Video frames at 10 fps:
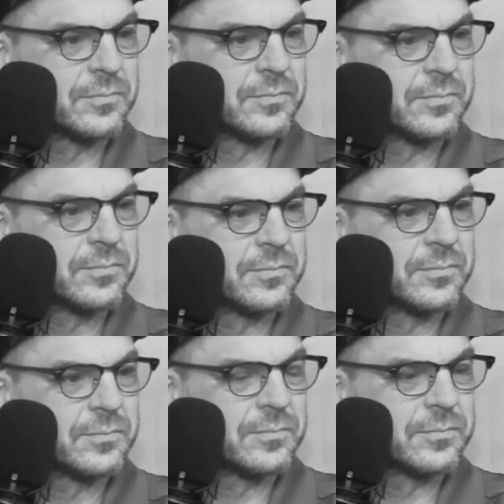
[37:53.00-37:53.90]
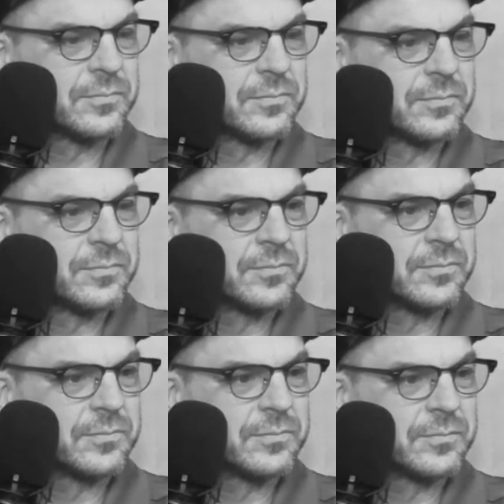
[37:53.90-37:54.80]

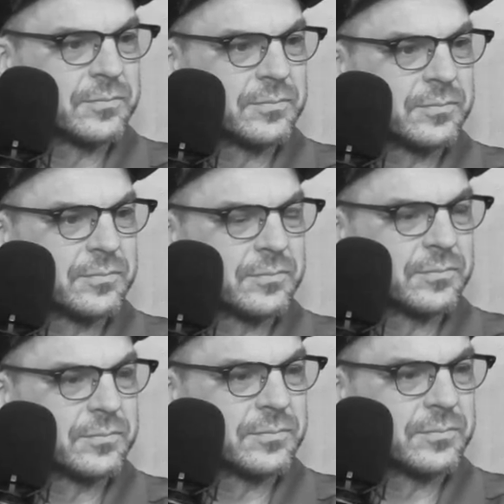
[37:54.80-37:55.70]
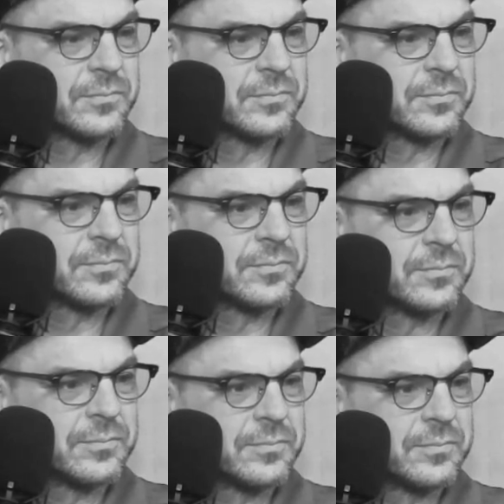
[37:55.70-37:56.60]

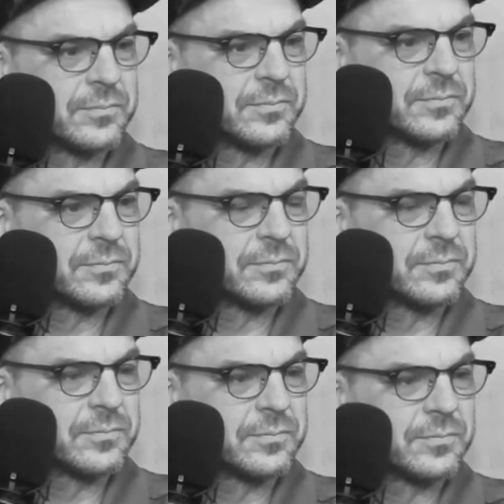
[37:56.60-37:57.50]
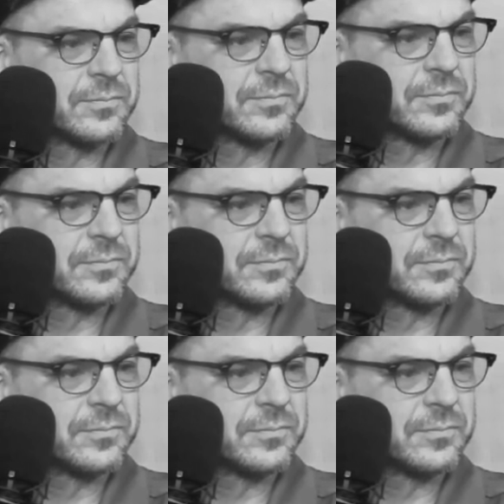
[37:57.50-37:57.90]
(not speaking)